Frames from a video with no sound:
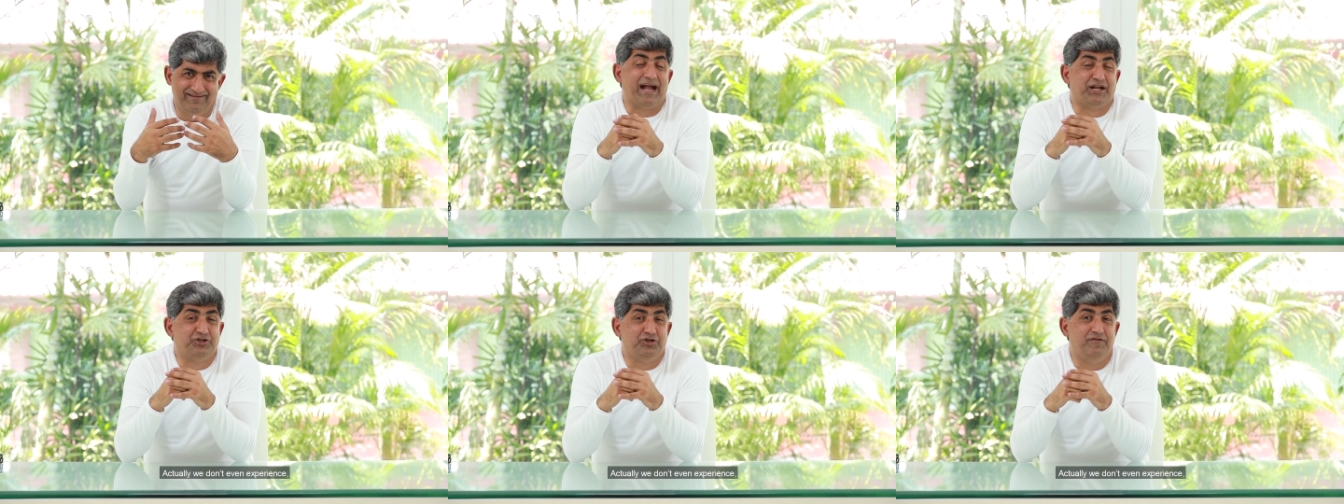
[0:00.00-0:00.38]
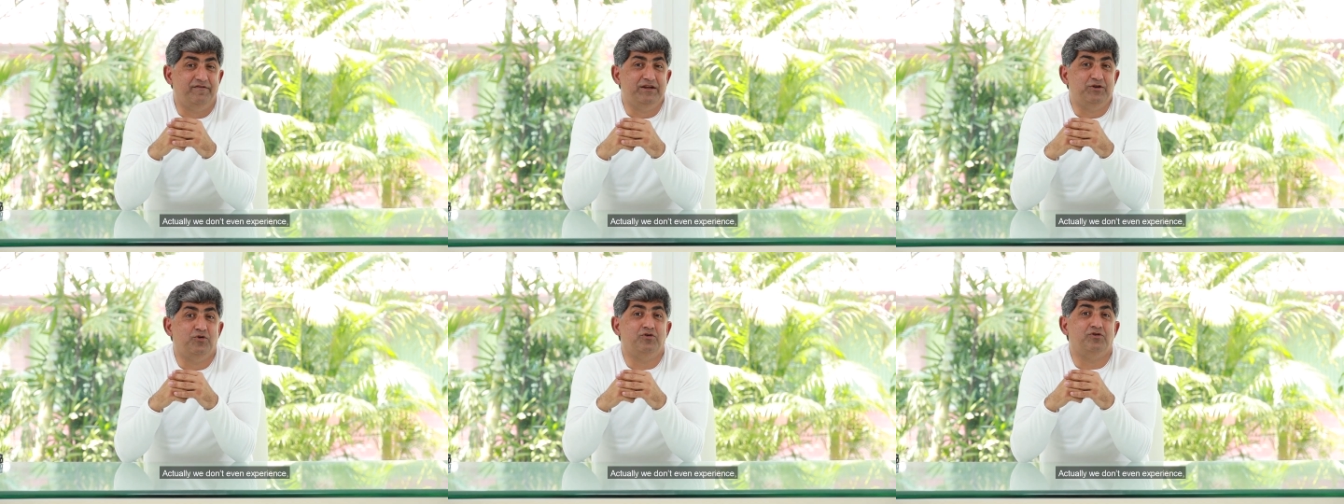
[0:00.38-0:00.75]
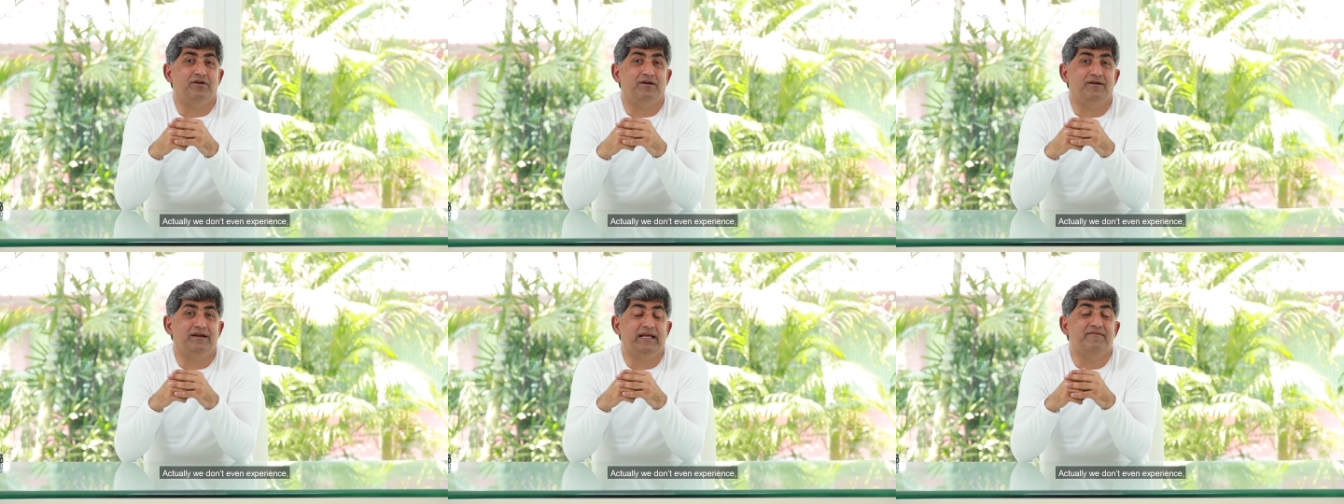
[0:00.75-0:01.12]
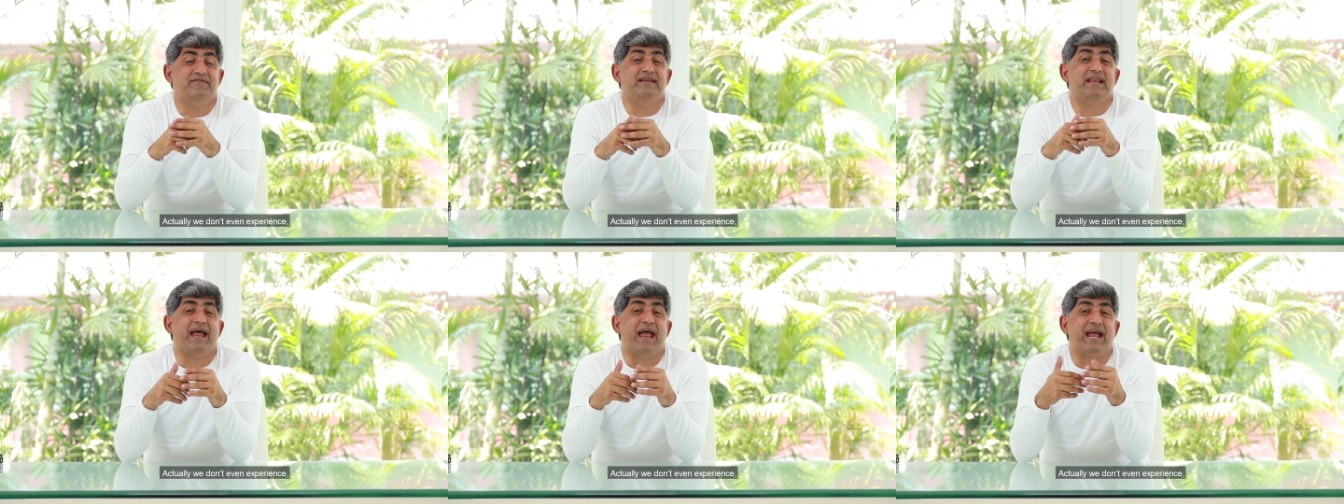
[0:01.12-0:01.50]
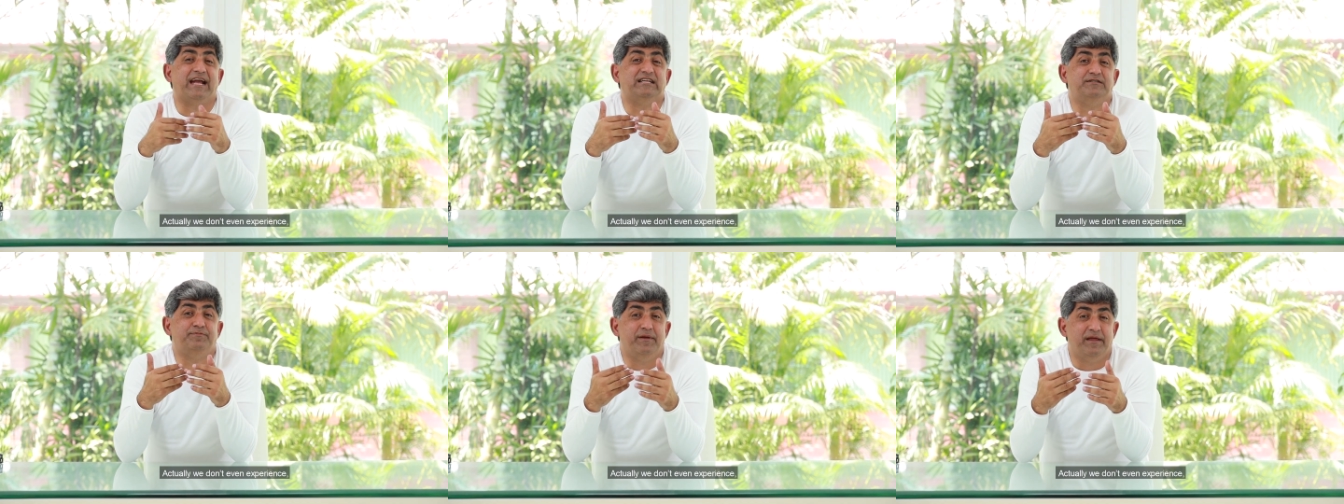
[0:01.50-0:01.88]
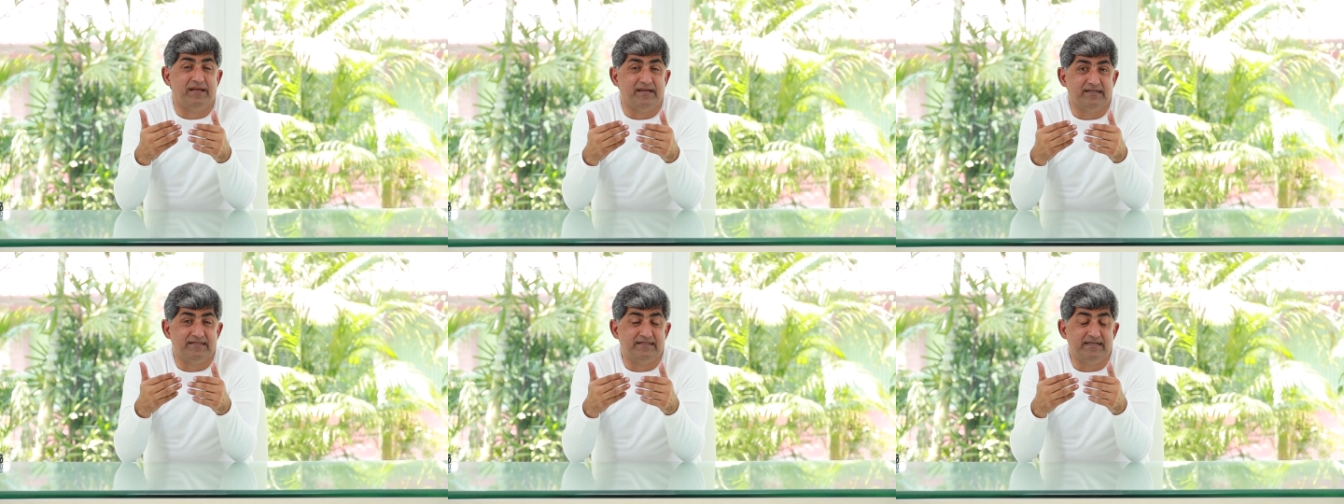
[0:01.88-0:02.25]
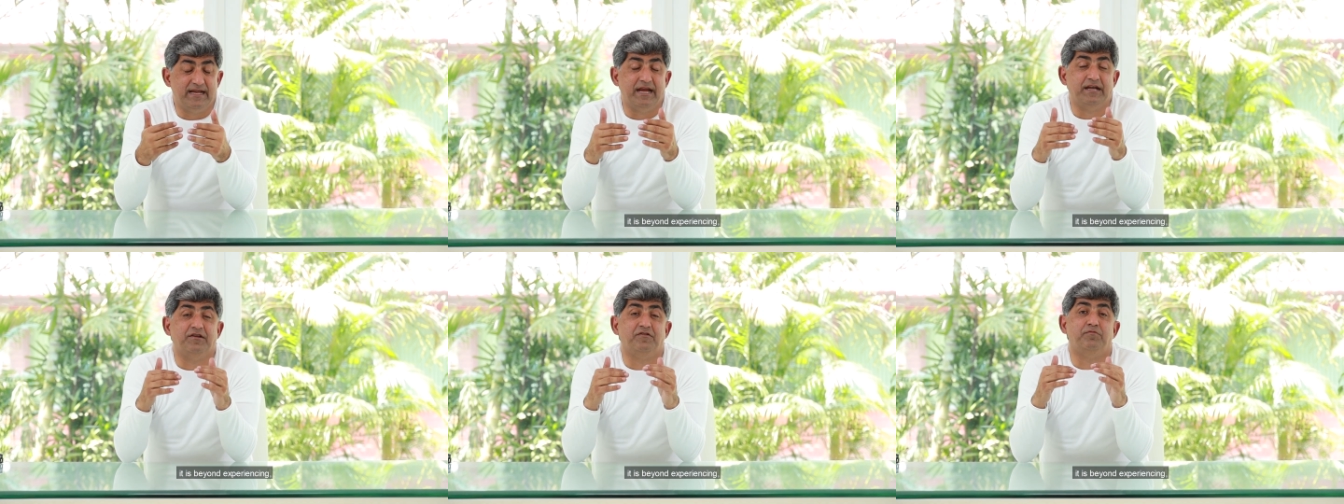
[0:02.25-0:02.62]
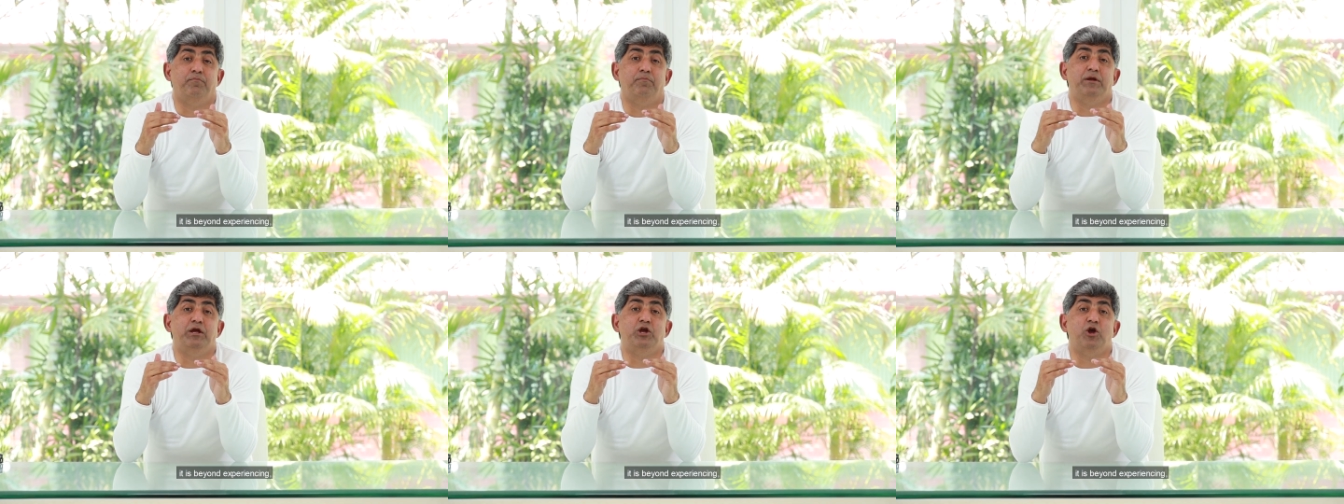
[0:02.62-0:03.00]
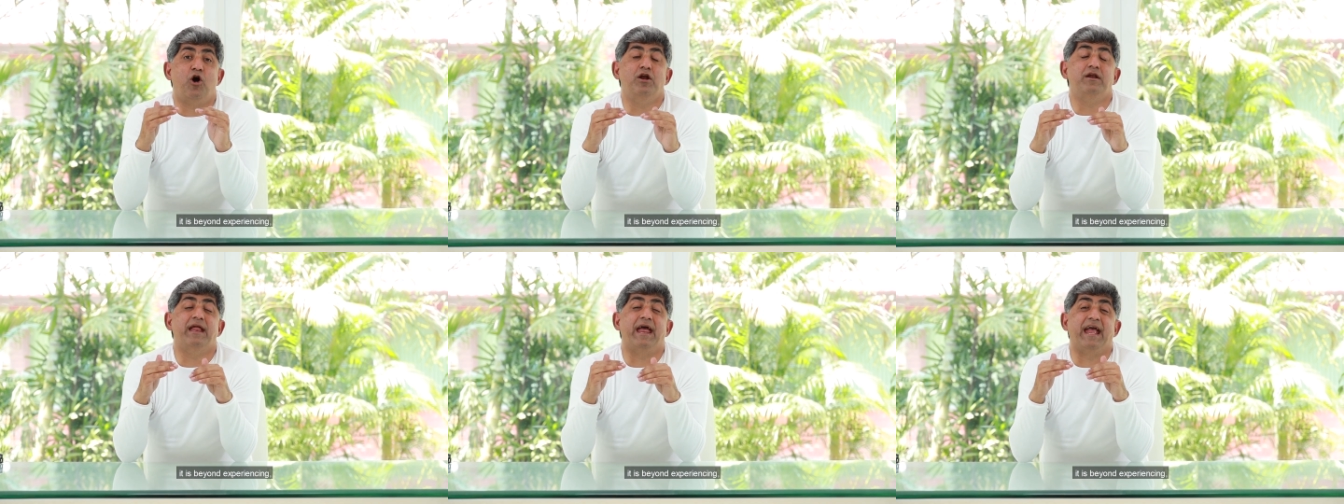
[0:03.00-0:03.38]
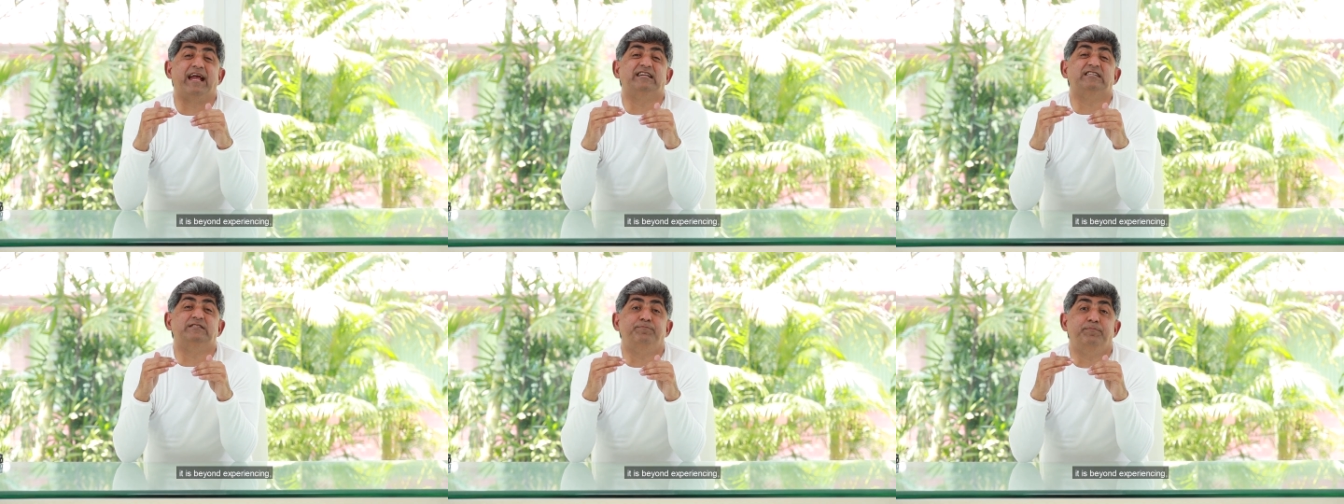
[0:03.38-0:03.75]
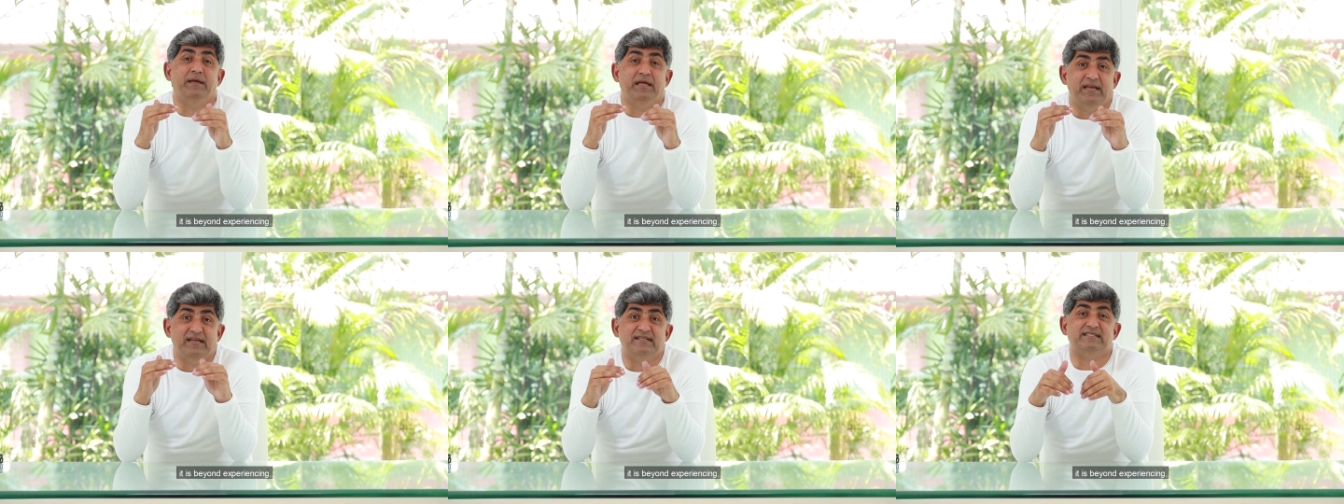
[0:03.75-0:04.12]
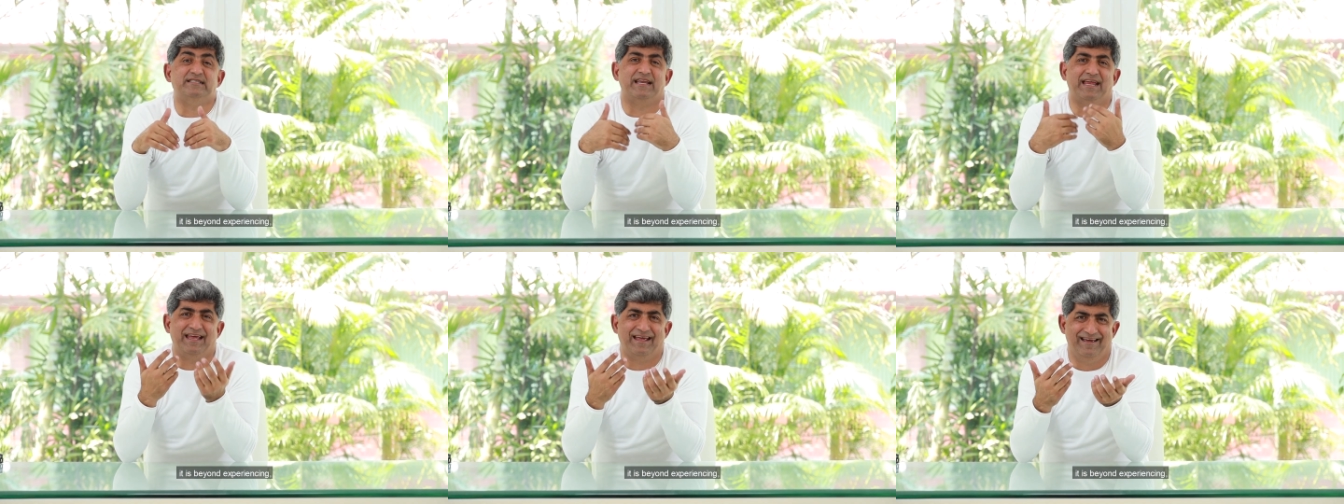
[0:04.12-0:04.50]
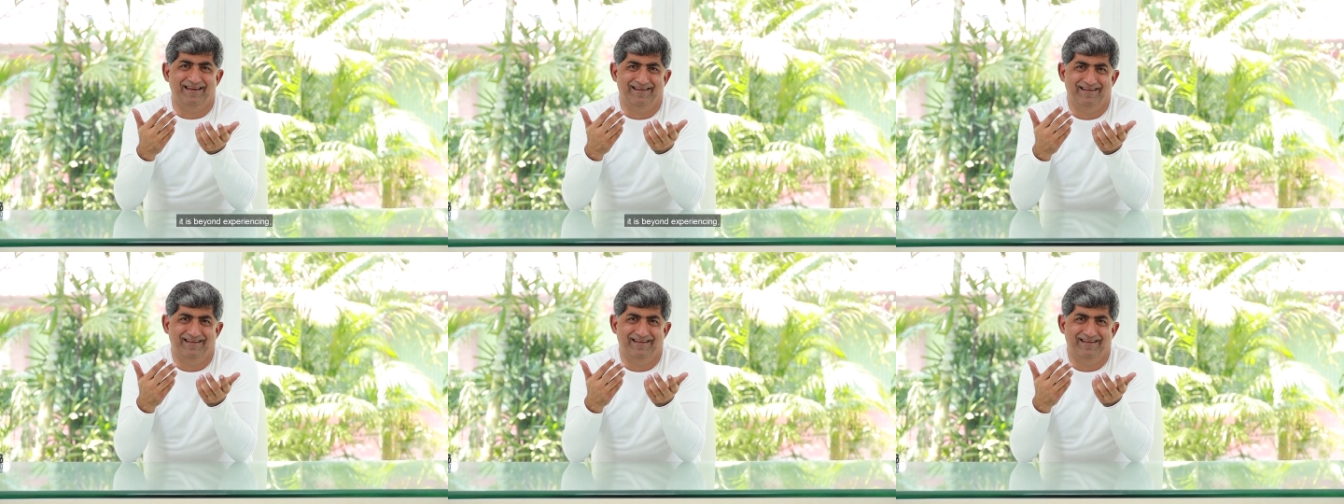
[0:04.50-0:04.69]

Actually, we don't even experience, it is beyond experiencing,